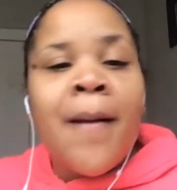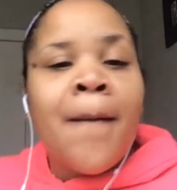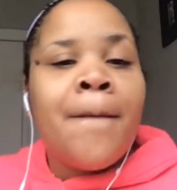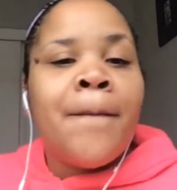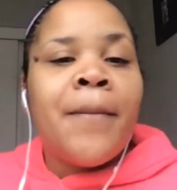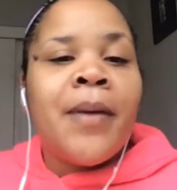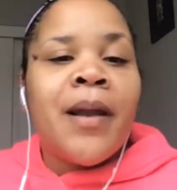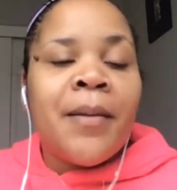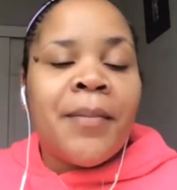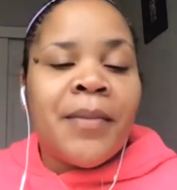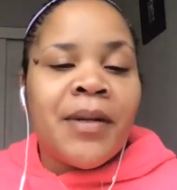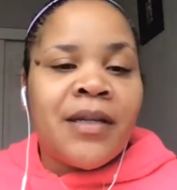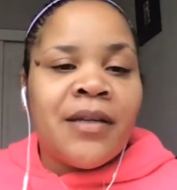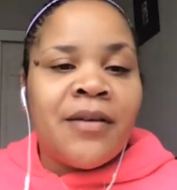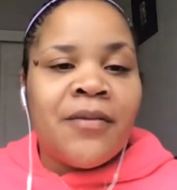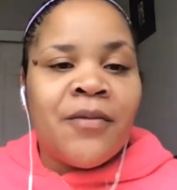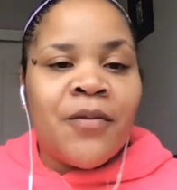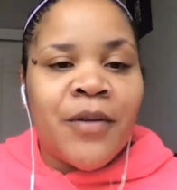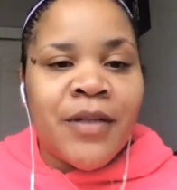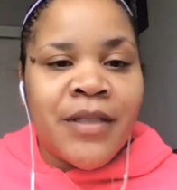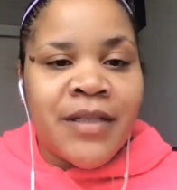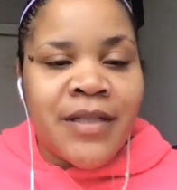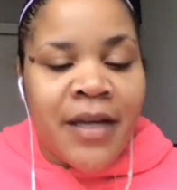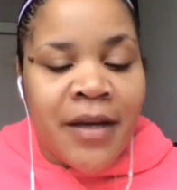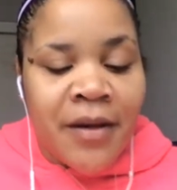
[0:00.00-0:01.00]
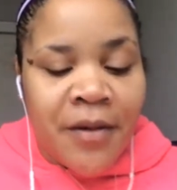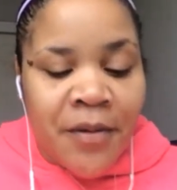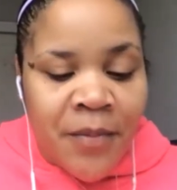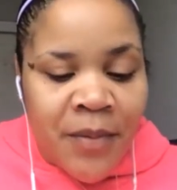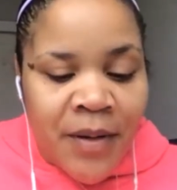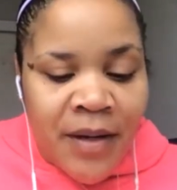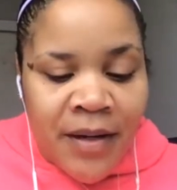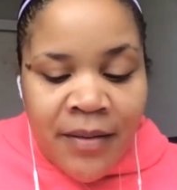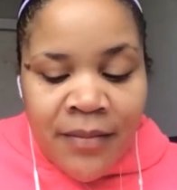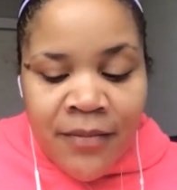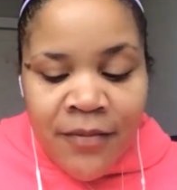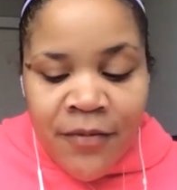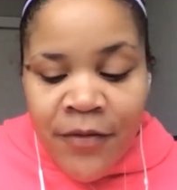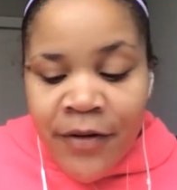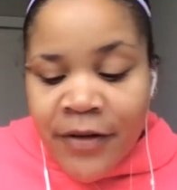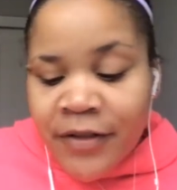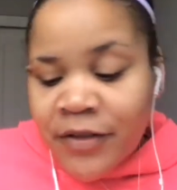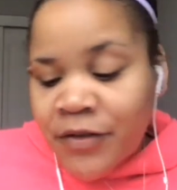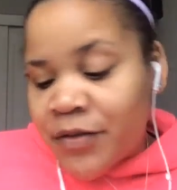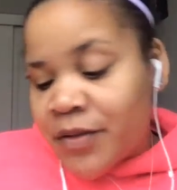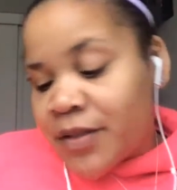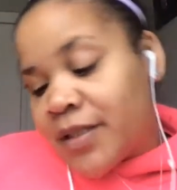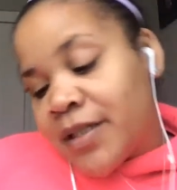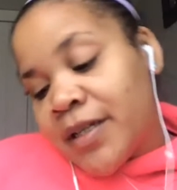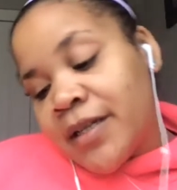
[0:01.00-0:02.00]
But I'm gonna leave one takeaway.
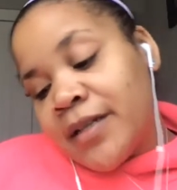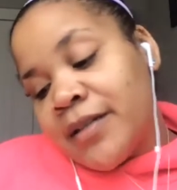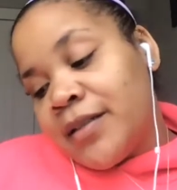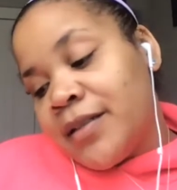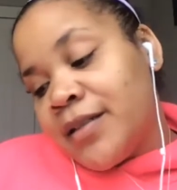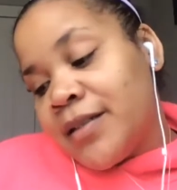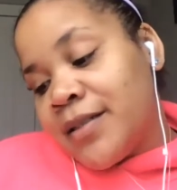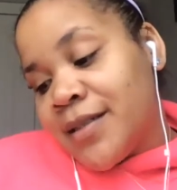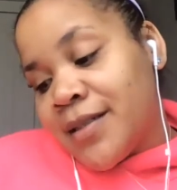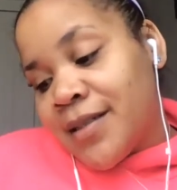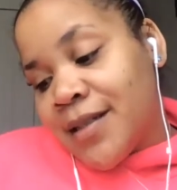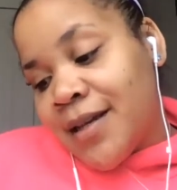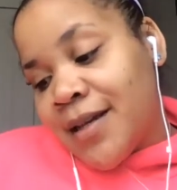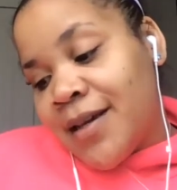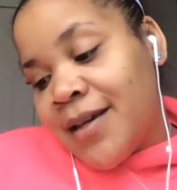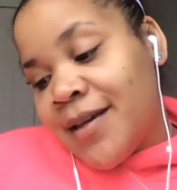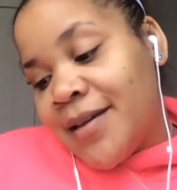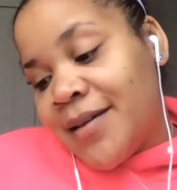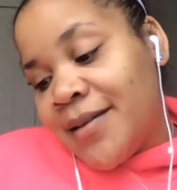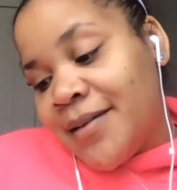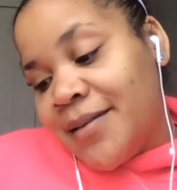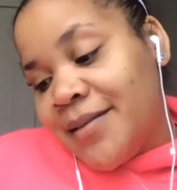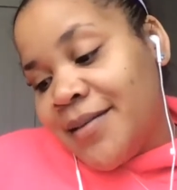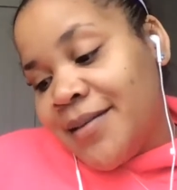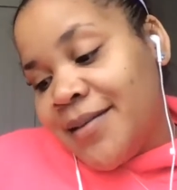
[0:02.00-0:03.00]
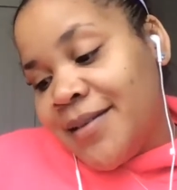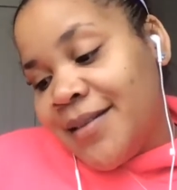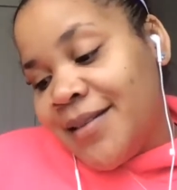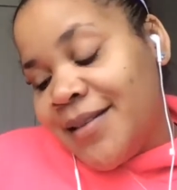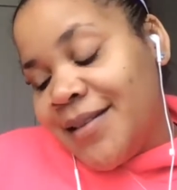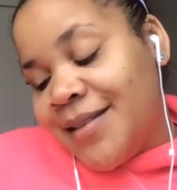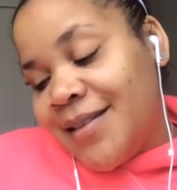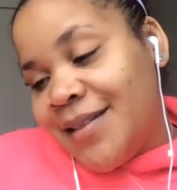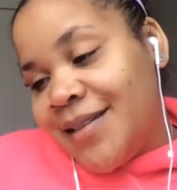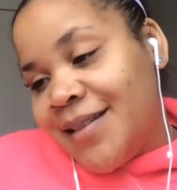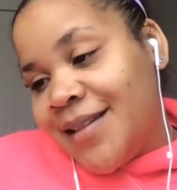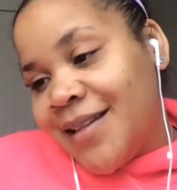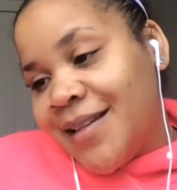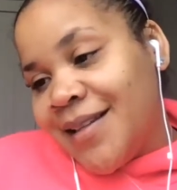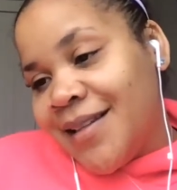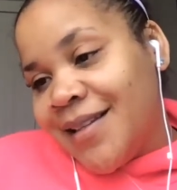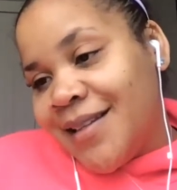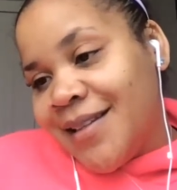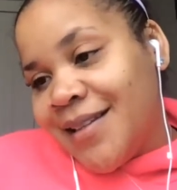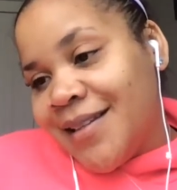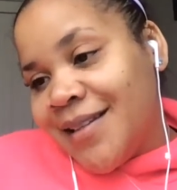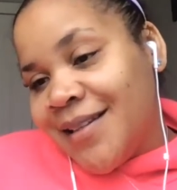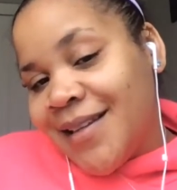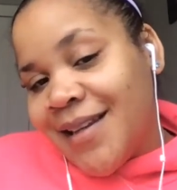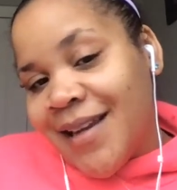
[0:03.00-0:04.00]
Frederick Douglass said,
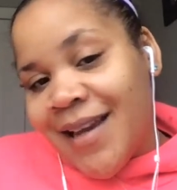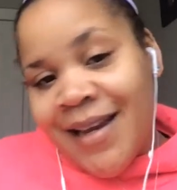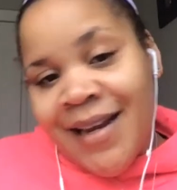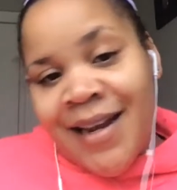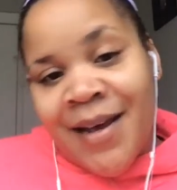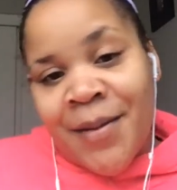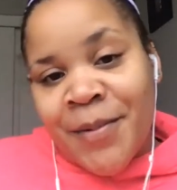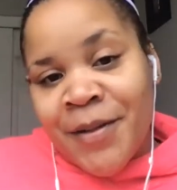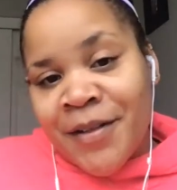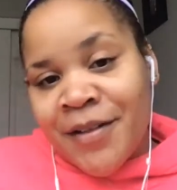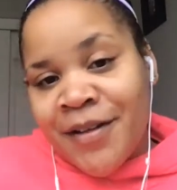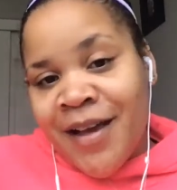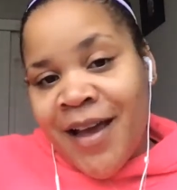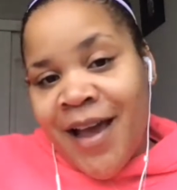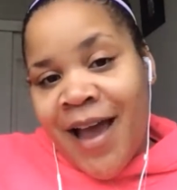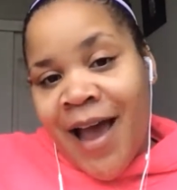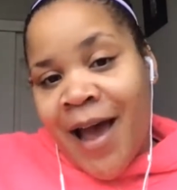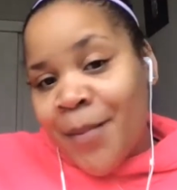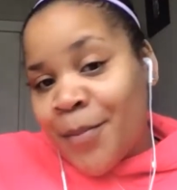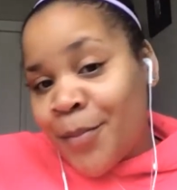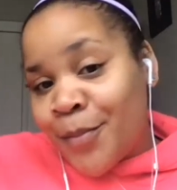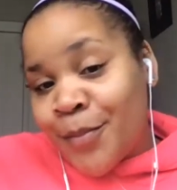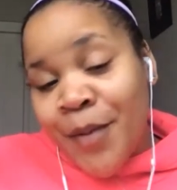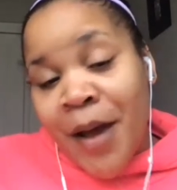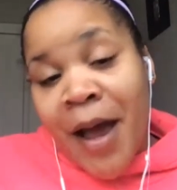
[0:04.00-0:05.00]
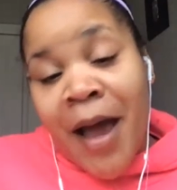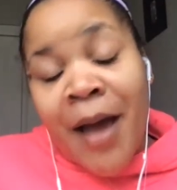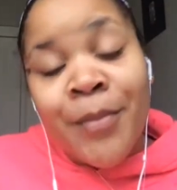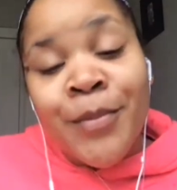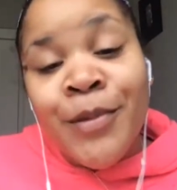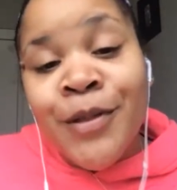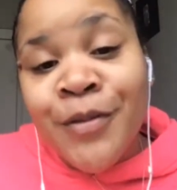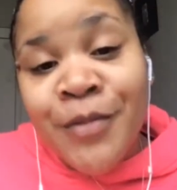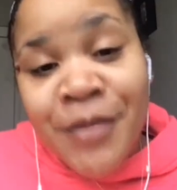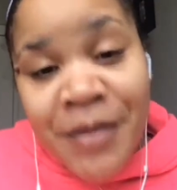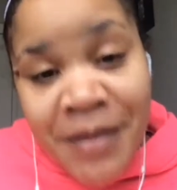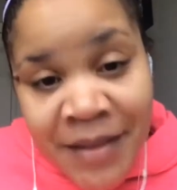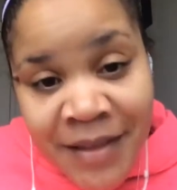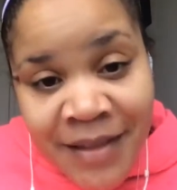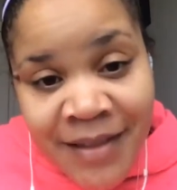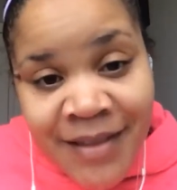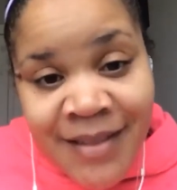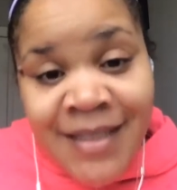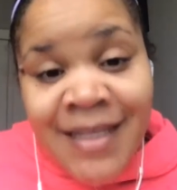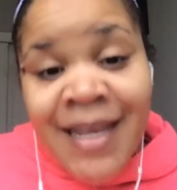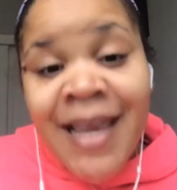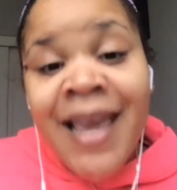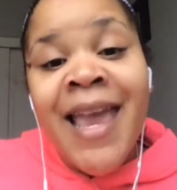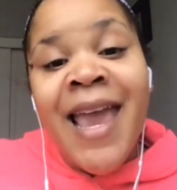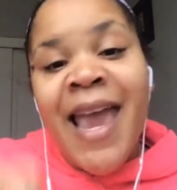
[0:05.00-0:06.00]
and I'm a, I'm I'm using this,
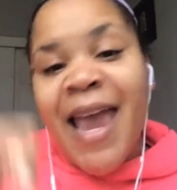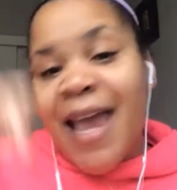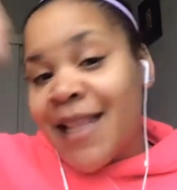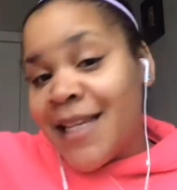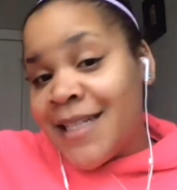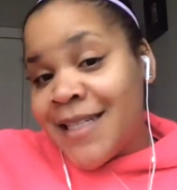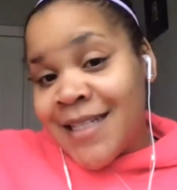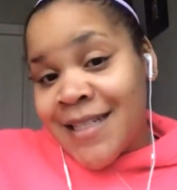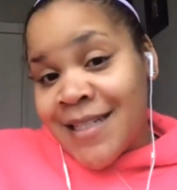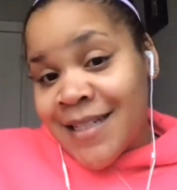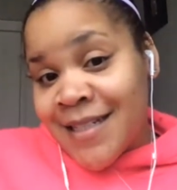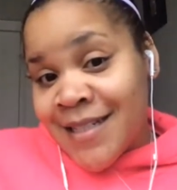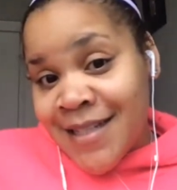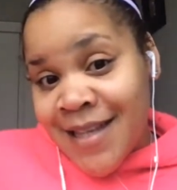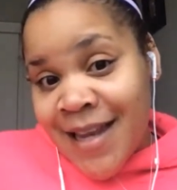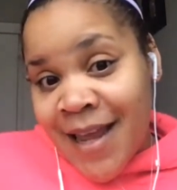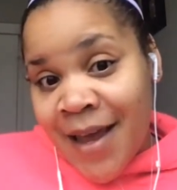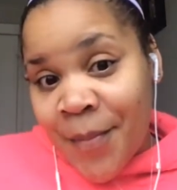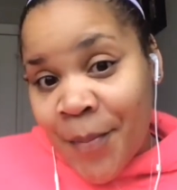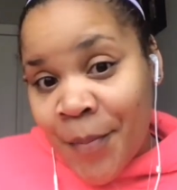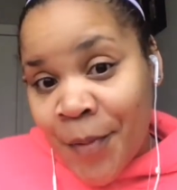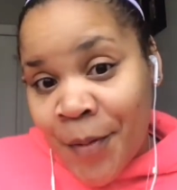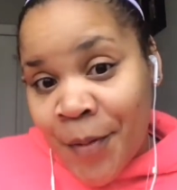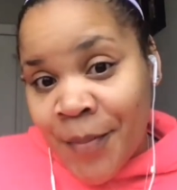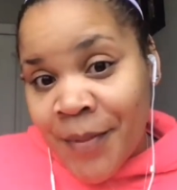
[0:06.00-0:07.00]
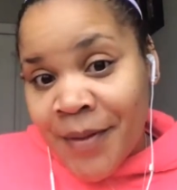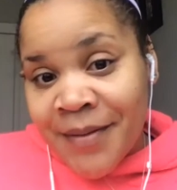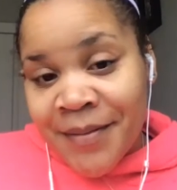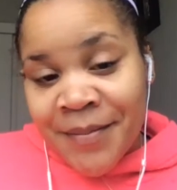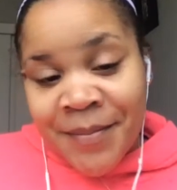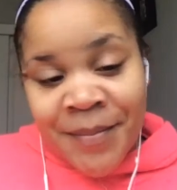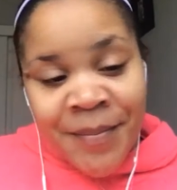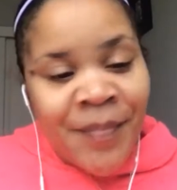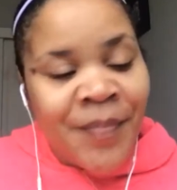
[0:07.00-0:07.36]
and this is a snap moment.